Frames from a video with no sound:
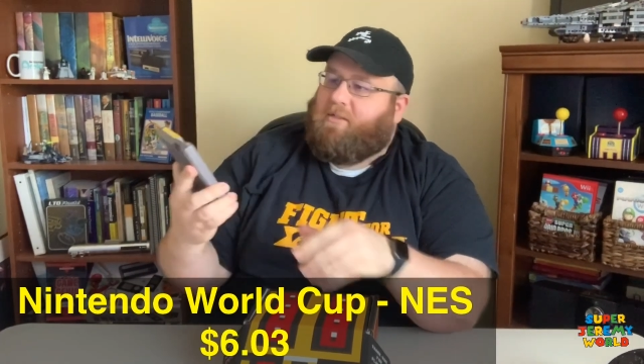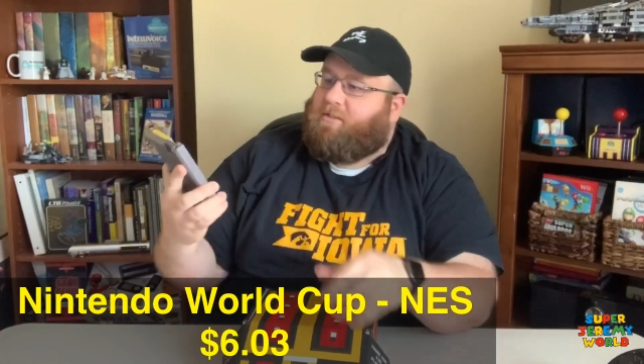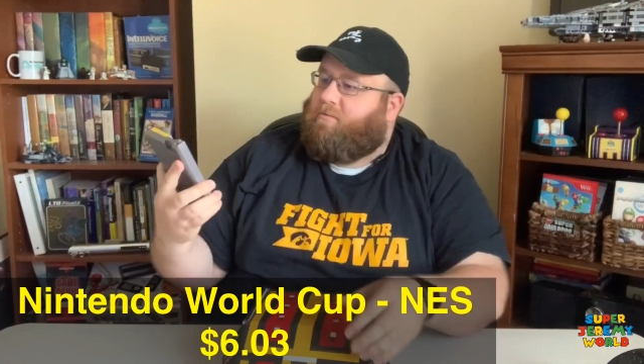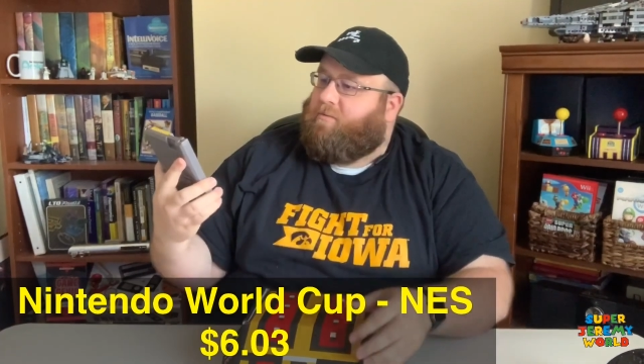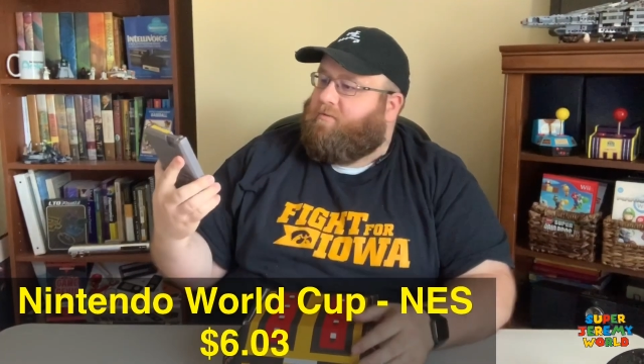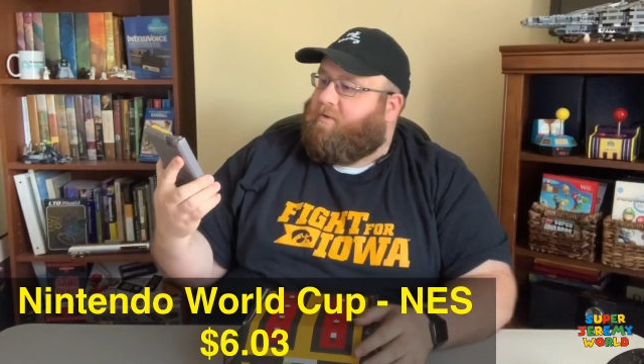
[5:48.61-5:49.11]

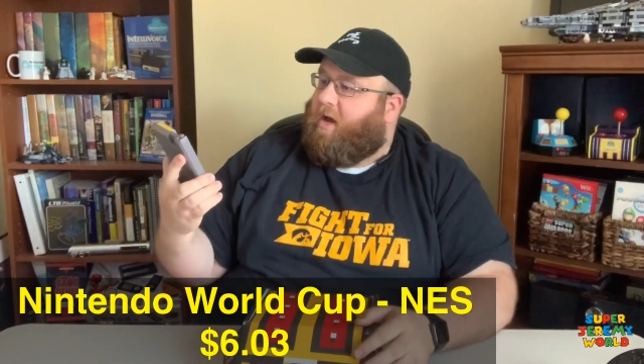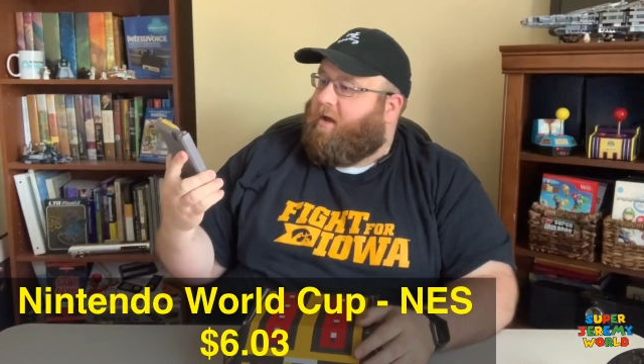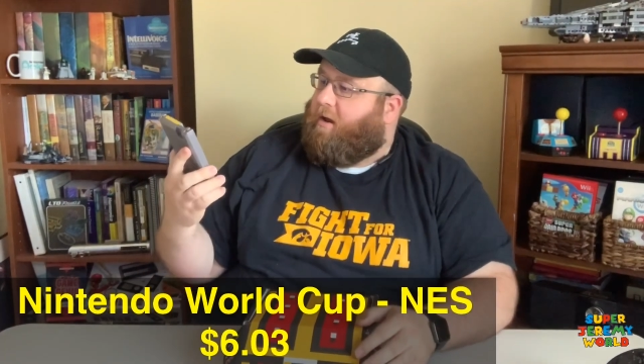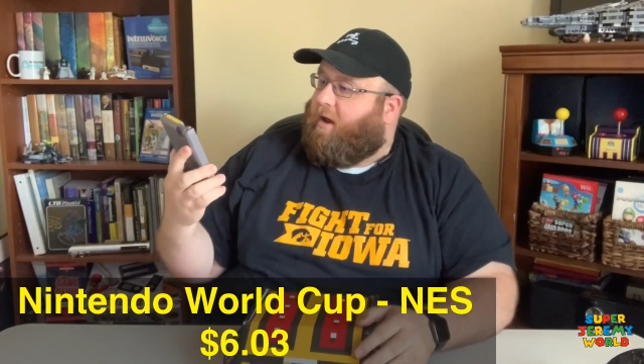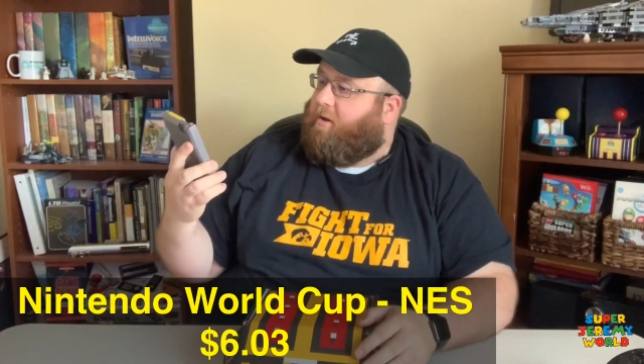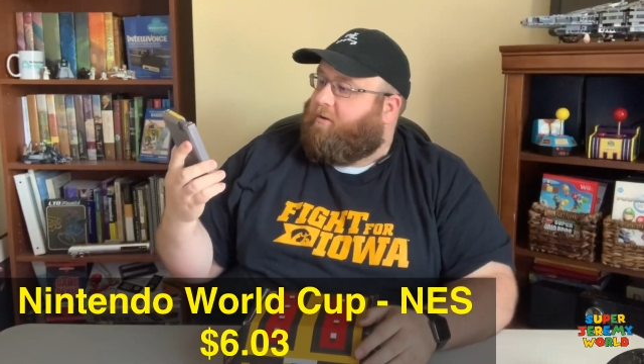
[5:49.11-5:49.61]
so we've
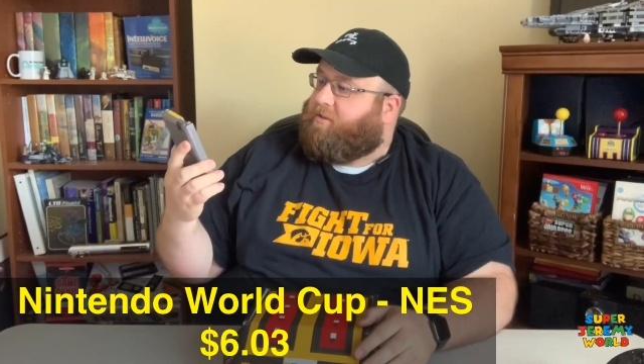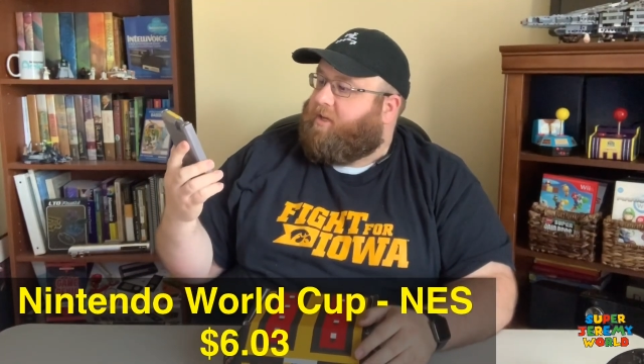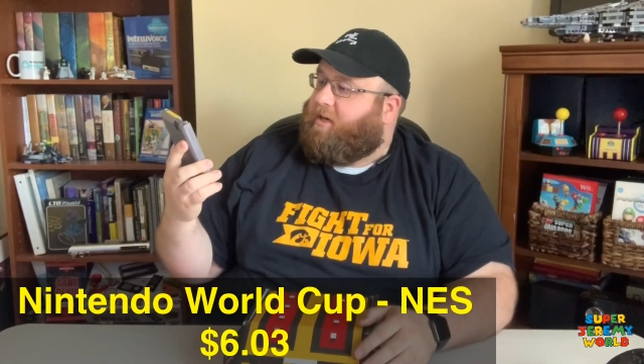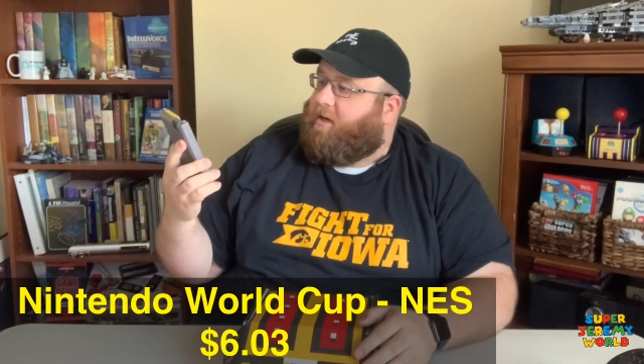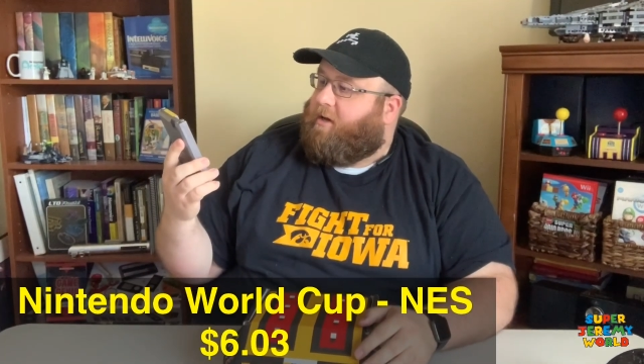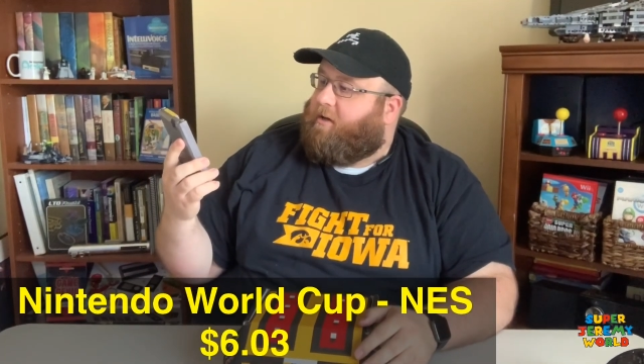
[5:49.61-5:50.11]
got, looks
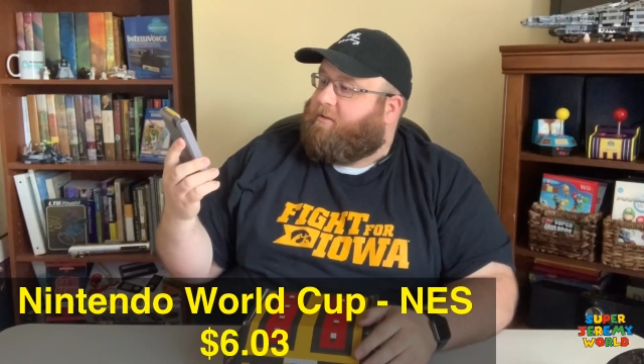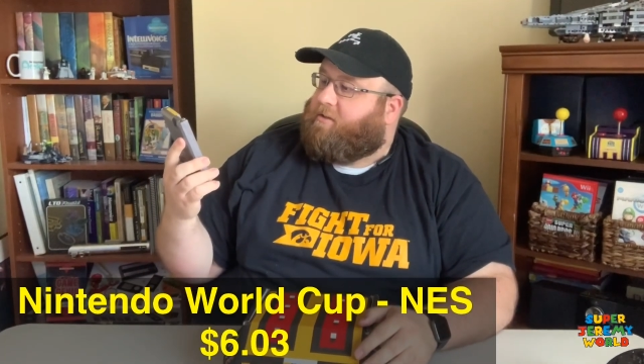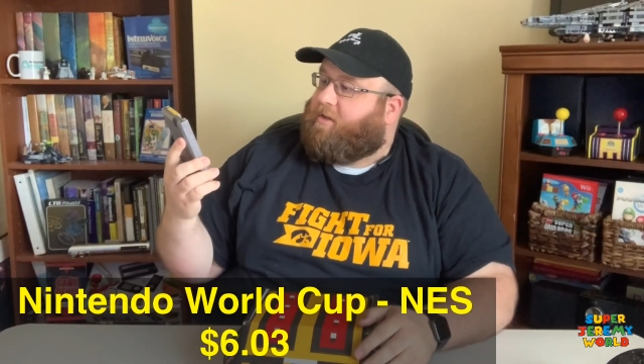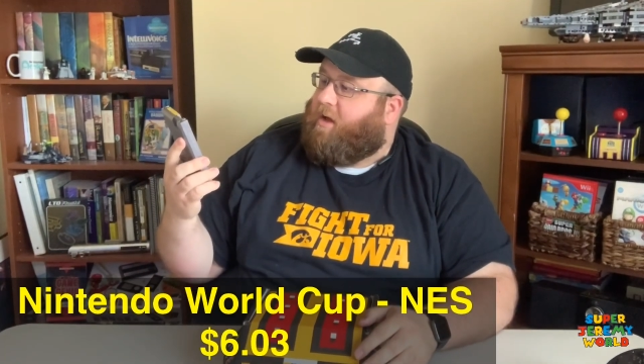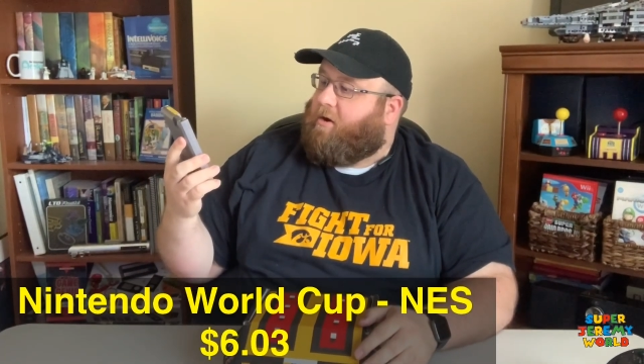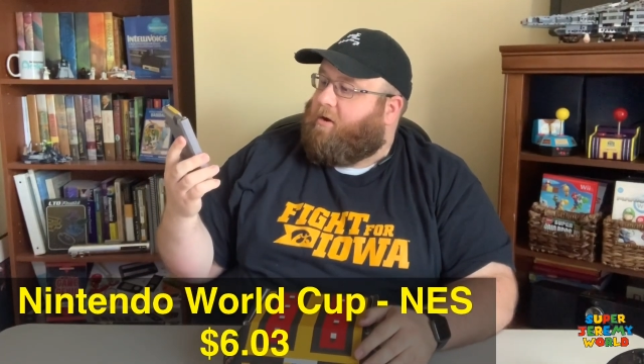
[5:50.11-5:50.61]
like a
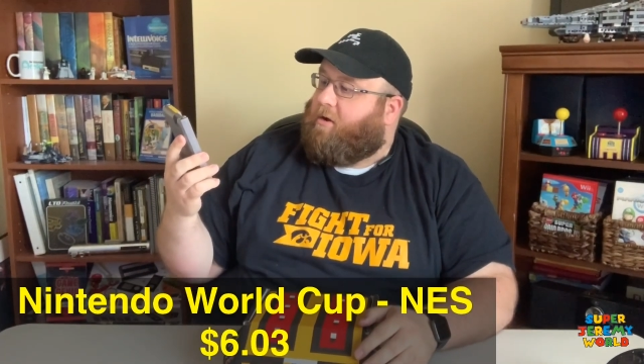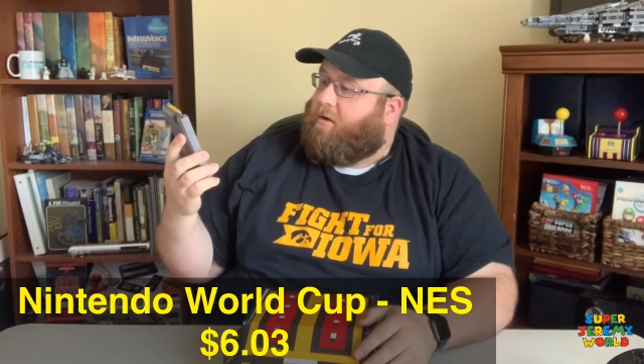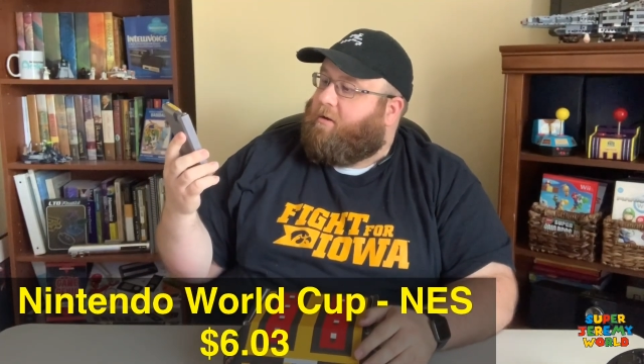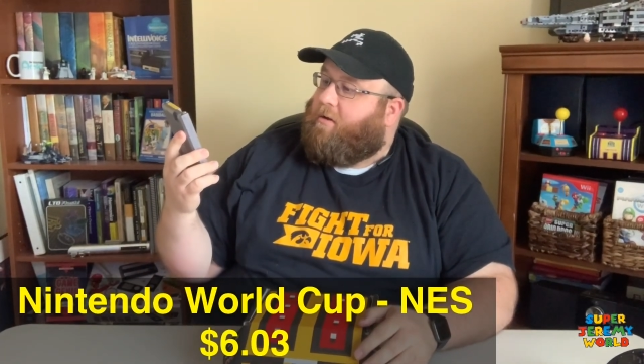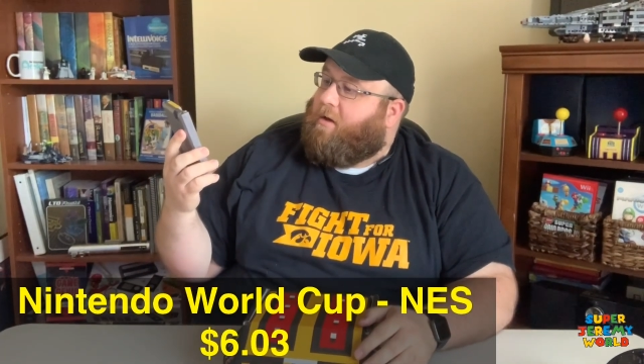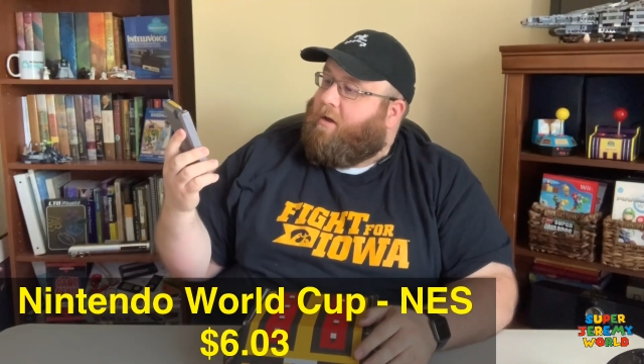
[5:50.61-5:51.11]

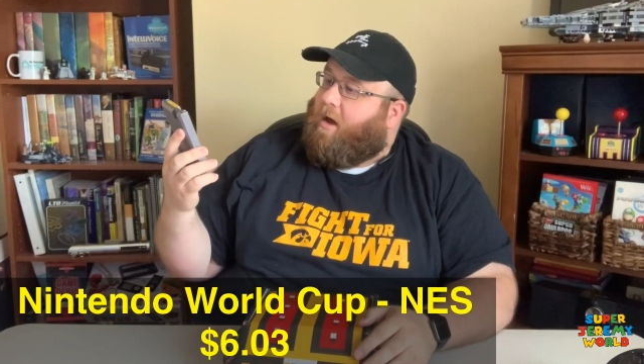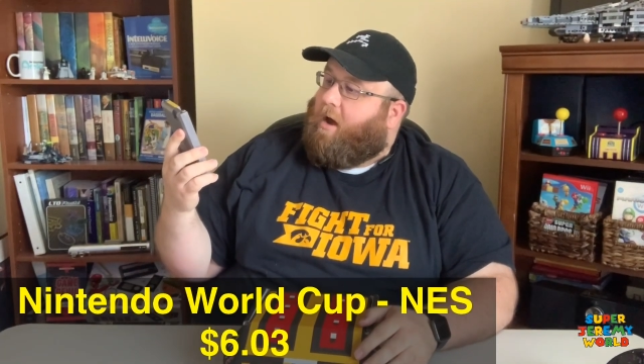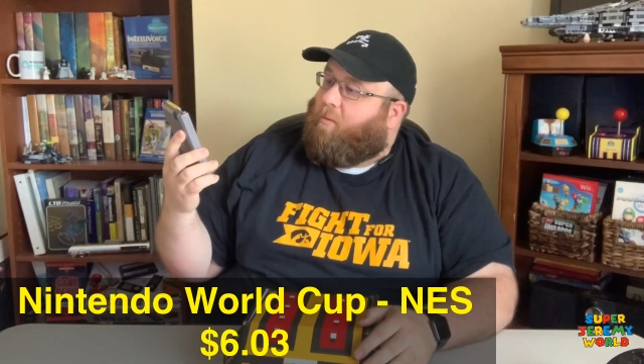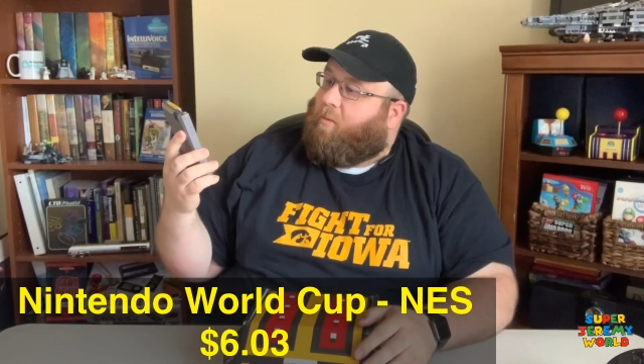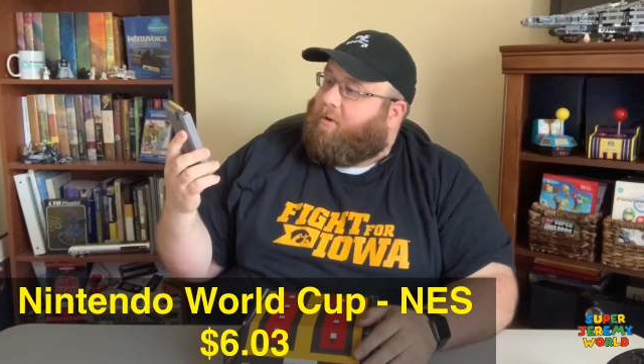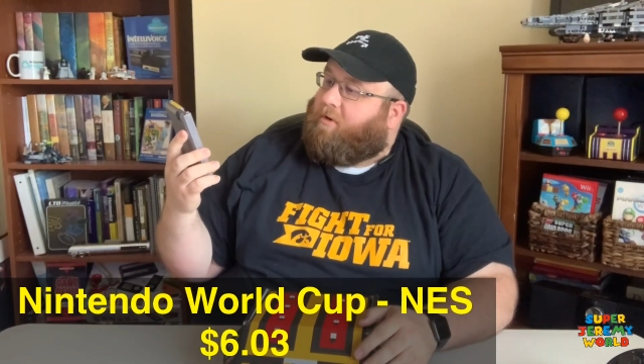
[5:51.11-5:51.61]
soccer
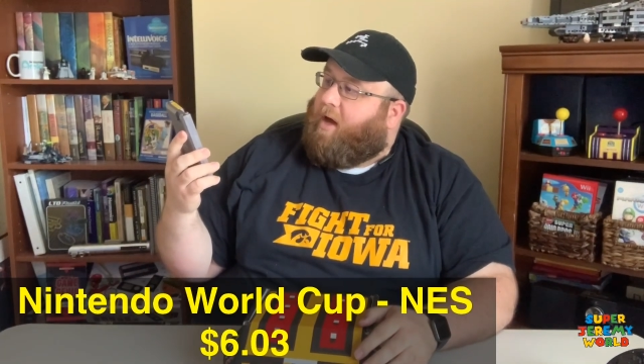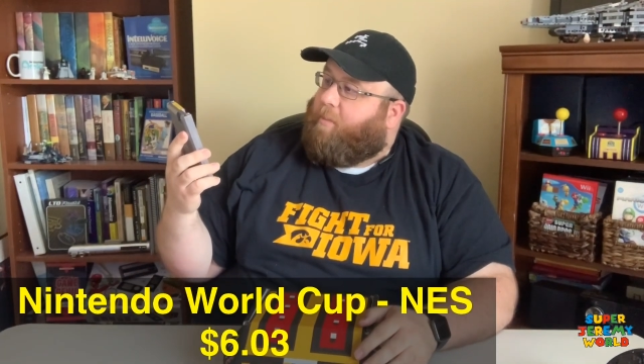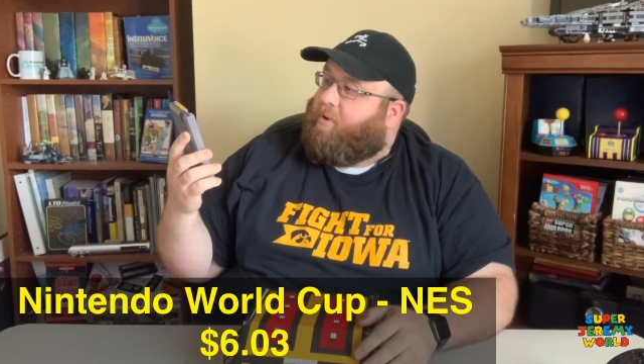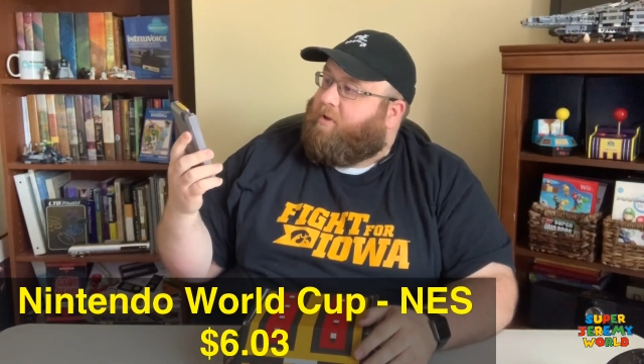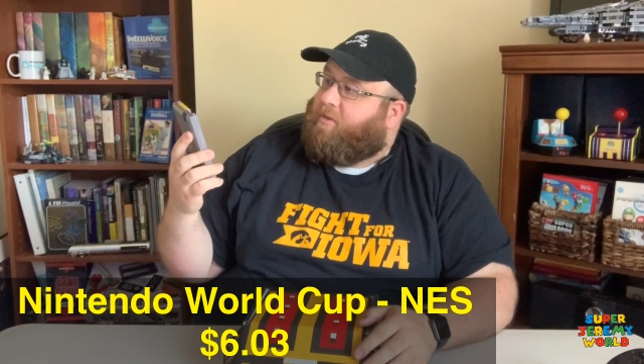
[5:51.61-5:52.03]
World Cup.